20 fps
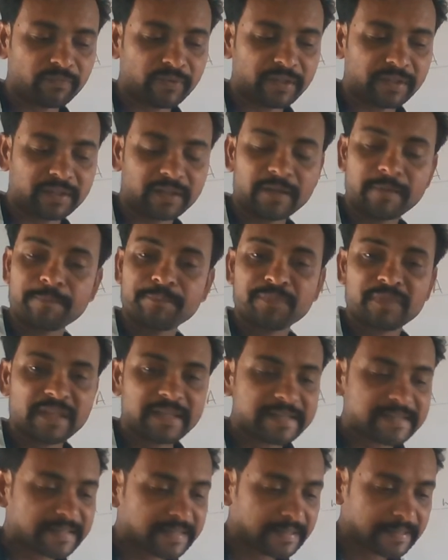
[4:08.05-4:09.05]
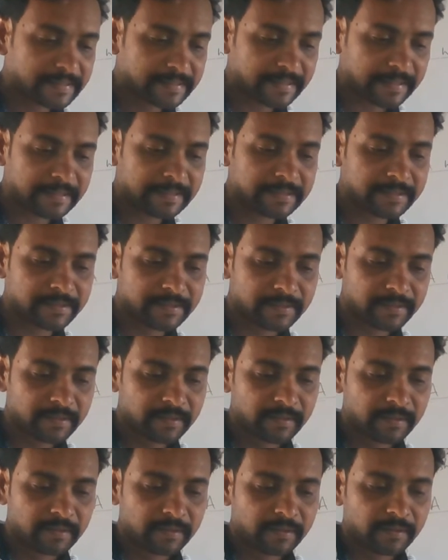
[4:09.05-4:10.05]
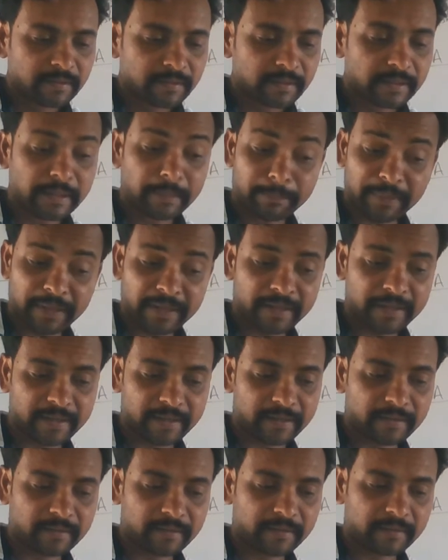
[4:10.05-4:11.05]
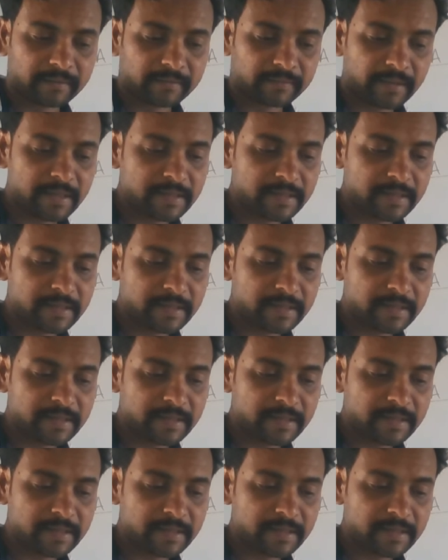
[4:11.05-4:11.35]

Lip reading: with seashells he painted.